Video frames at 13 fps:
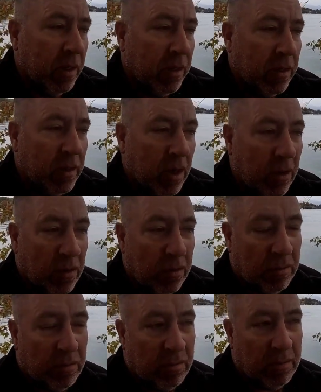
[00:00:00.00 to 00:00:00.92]

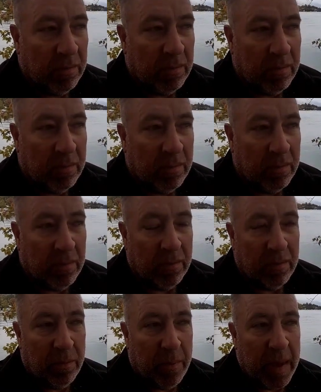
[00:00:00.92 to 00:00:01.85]
So,
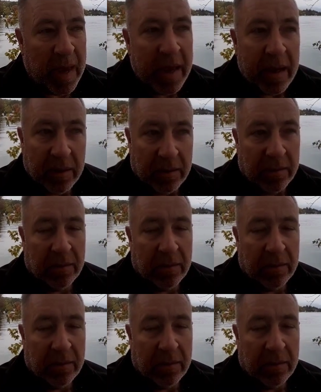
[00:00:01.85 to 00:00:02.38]
be it